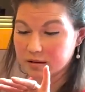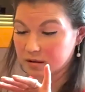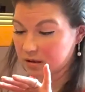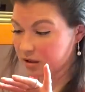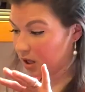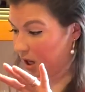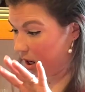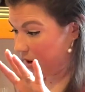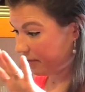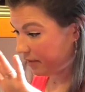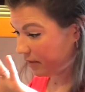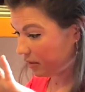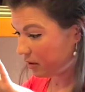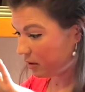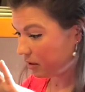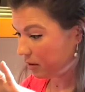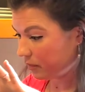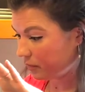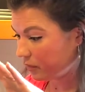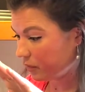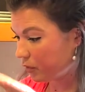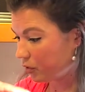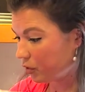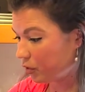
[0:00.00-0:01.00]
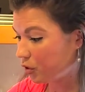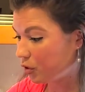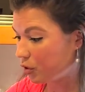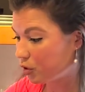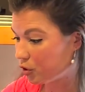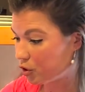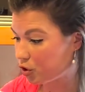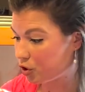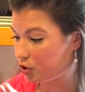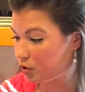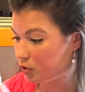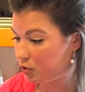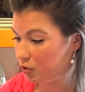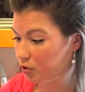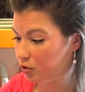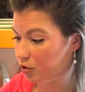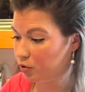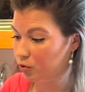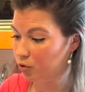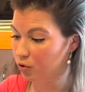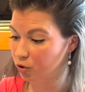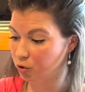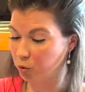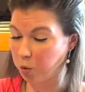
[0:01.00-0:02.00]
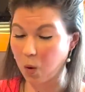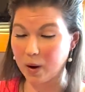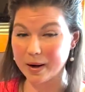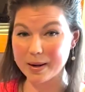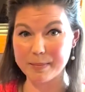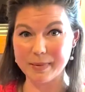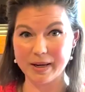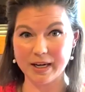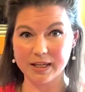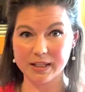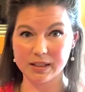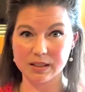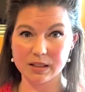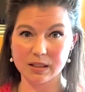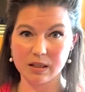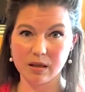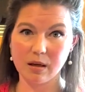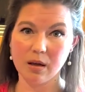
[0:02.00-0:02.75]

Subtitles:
covered for 20 minutes.